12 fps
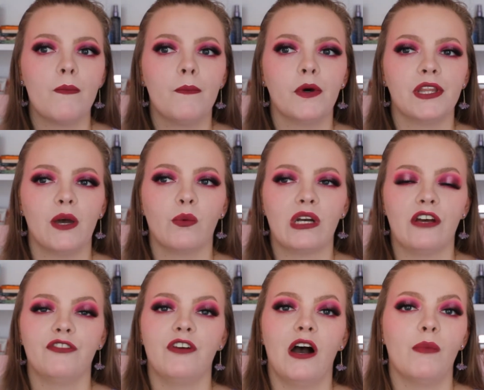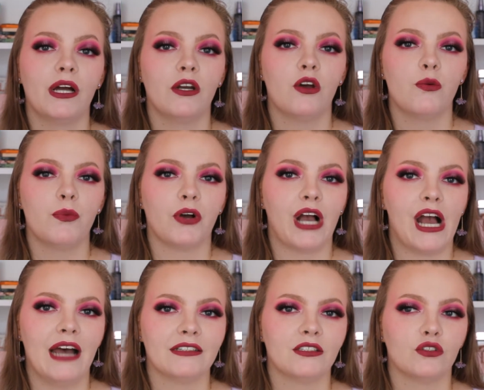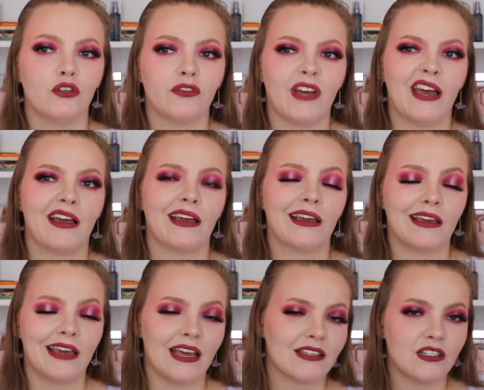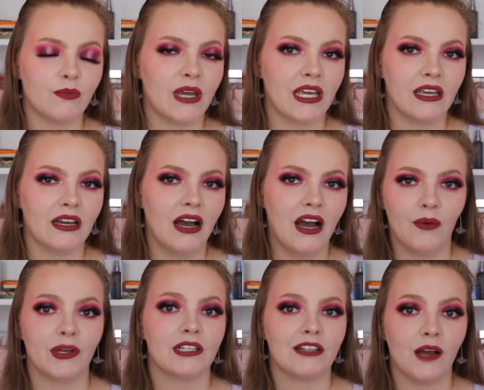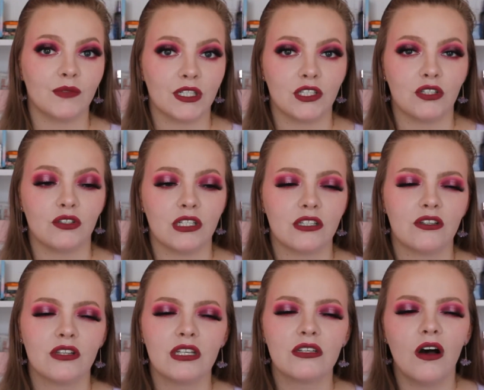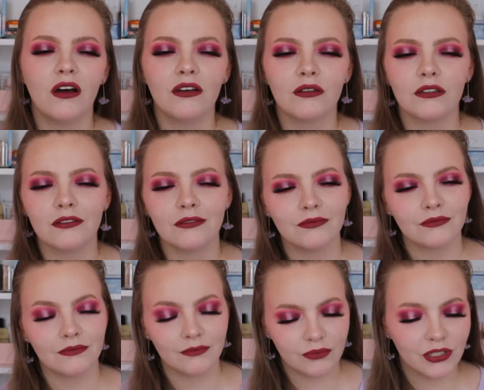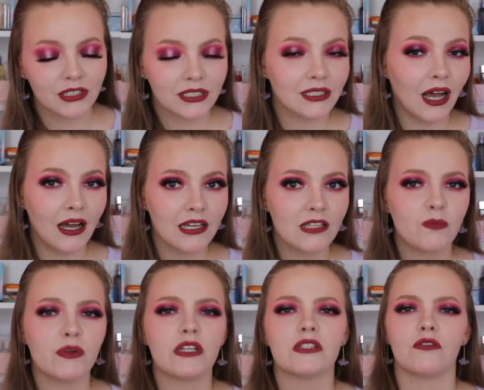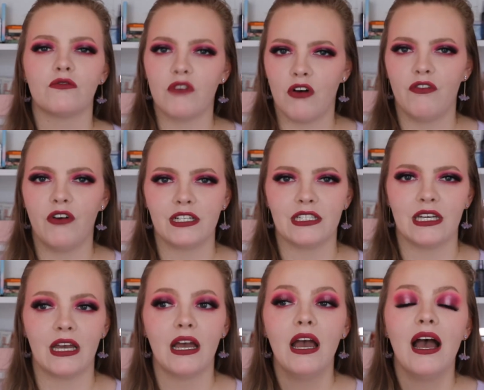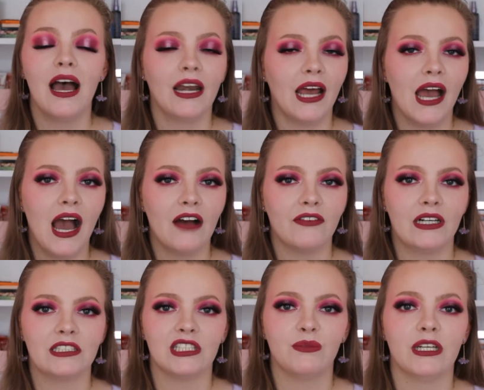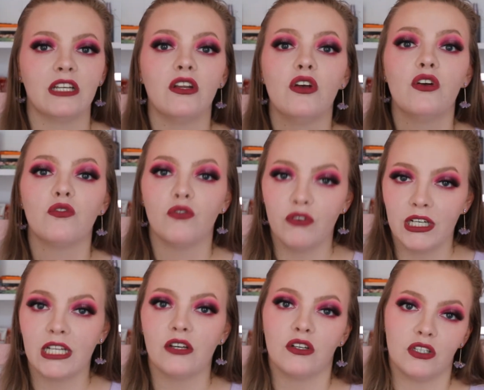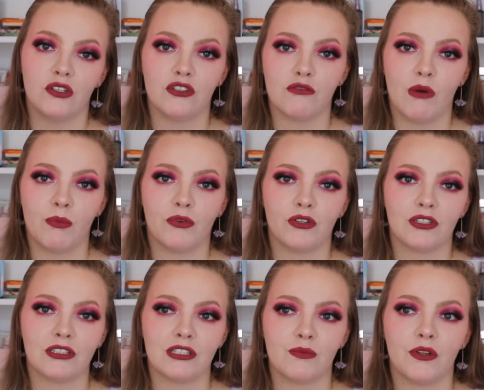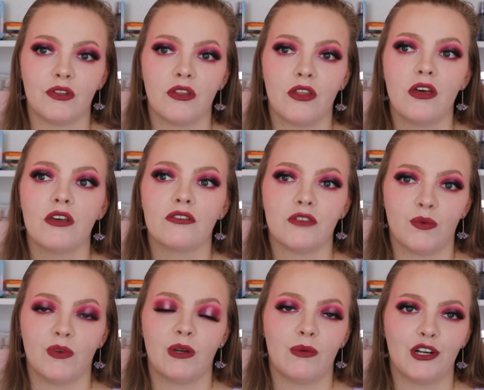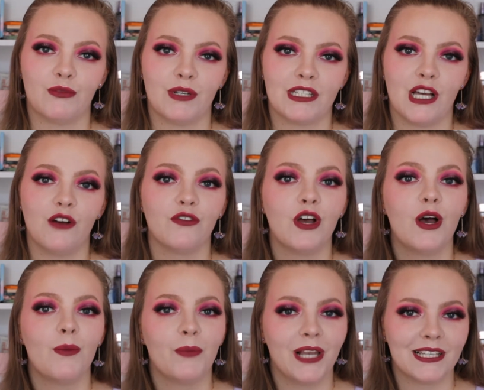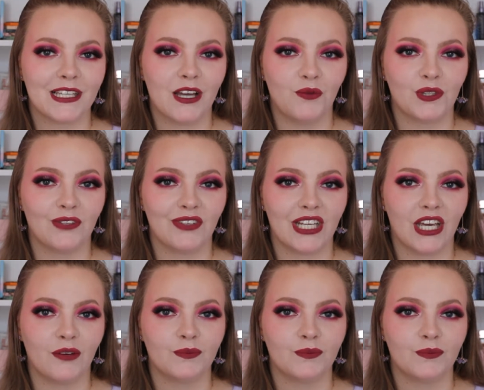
but then when I found my notebook I had to sort of guesstimate how many times I'd used it. So these aren't precise, but it's a rough idea, and I have actually been really good at using my products this month, so I'm really proud of myself. But let's go on with the video.